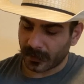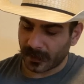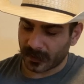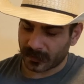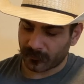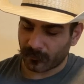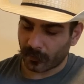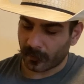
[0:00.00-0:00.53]

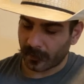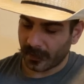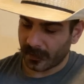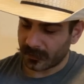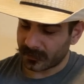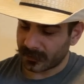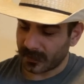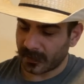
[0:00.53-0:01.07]
as far
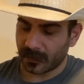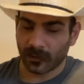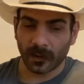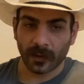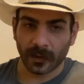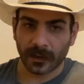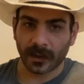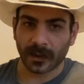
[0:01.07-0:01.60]
as it
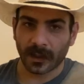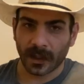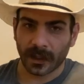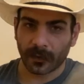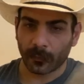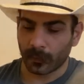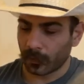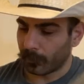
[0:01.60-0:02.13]
looking
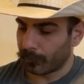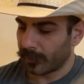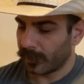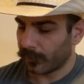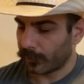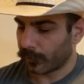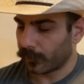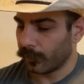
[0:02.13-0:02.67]
like real
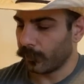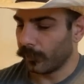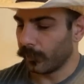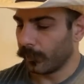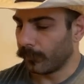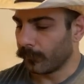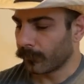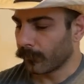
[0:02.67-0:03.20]
Piracuru.